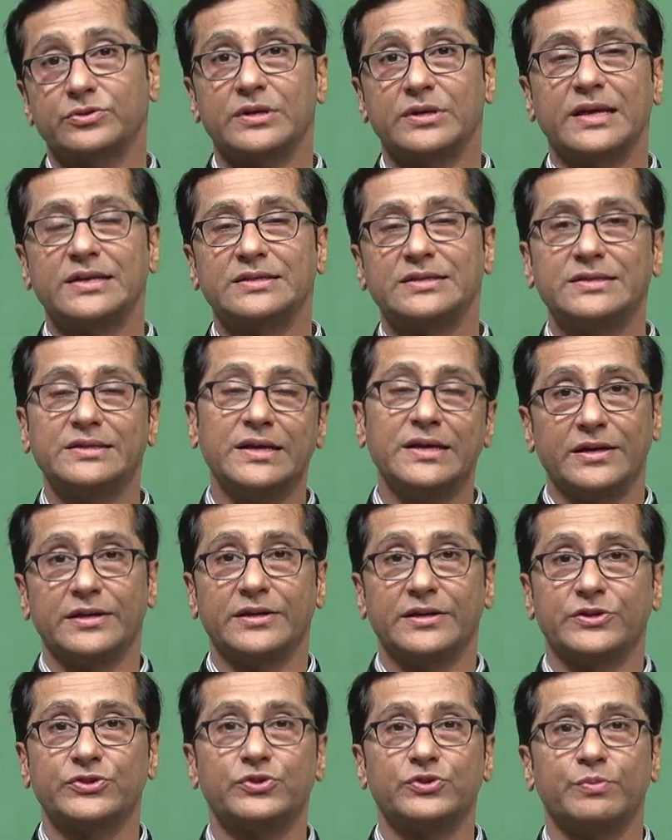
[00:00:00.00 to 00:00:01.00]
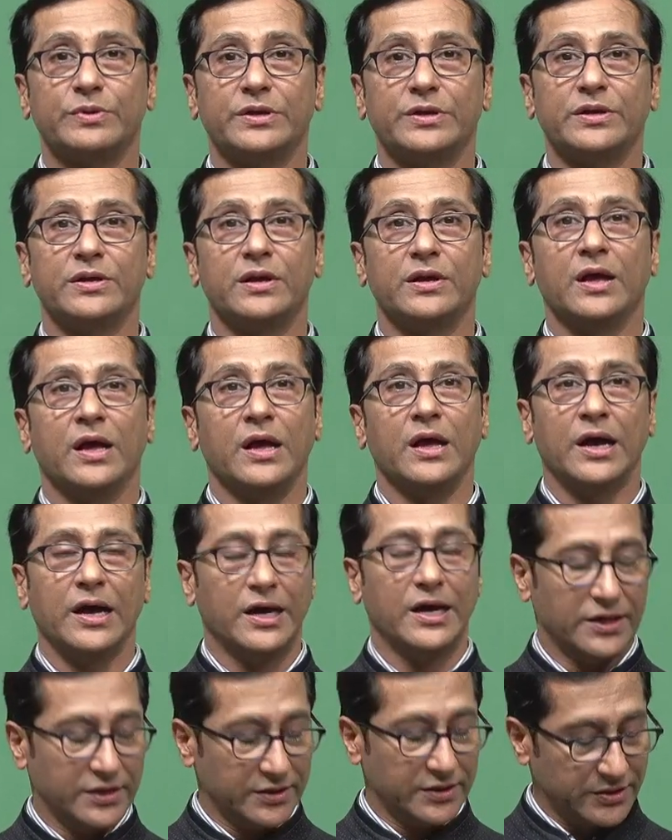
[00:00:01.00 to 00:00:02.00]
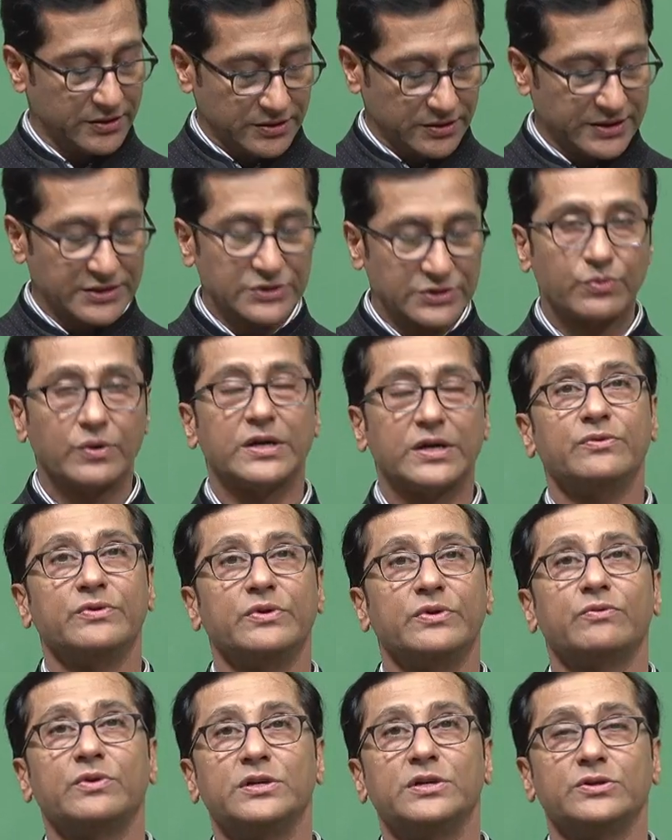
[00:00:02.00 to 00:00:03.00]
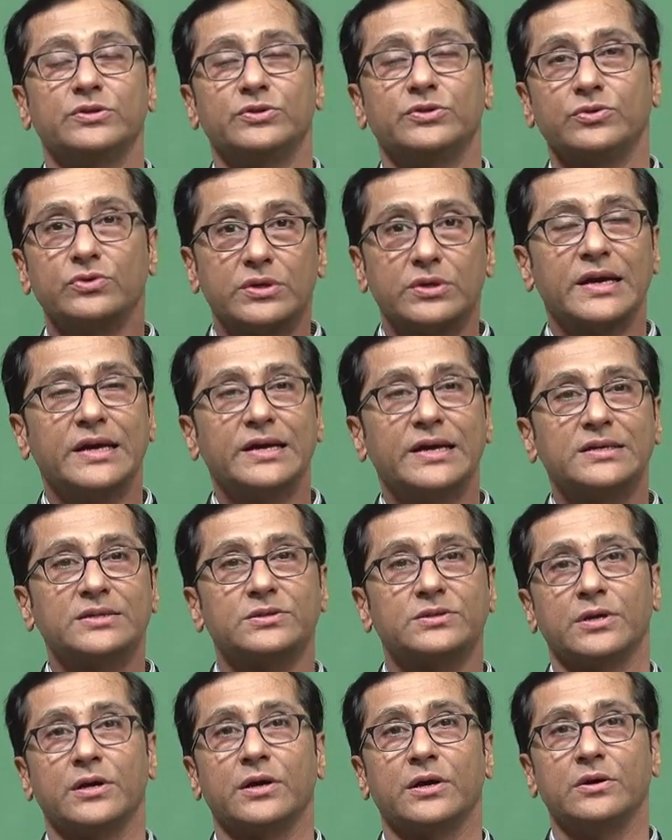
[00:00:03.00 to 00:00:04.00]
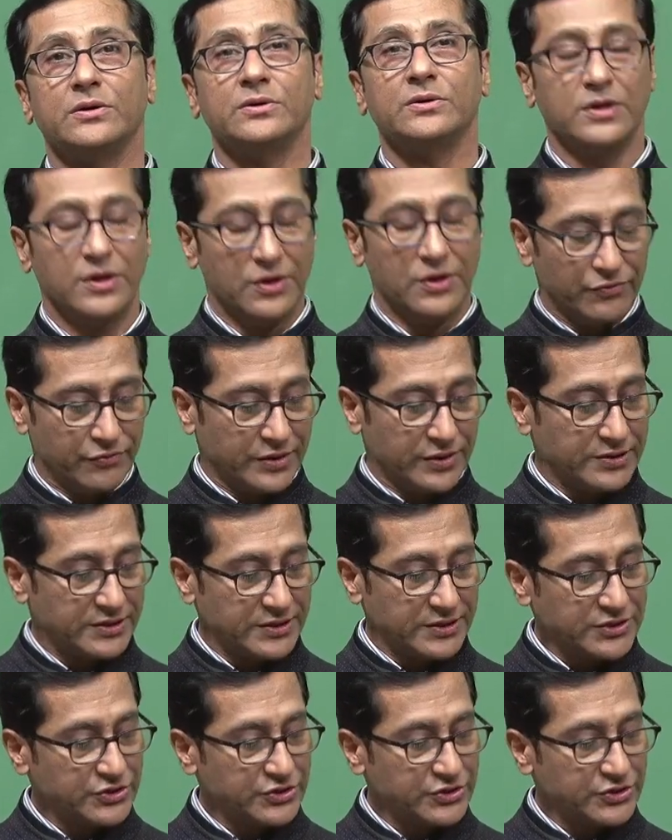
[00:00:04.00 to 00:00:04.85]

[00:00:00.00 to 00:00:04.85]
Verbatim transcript: utilizing AHP and uh, that's what we want to utilize now for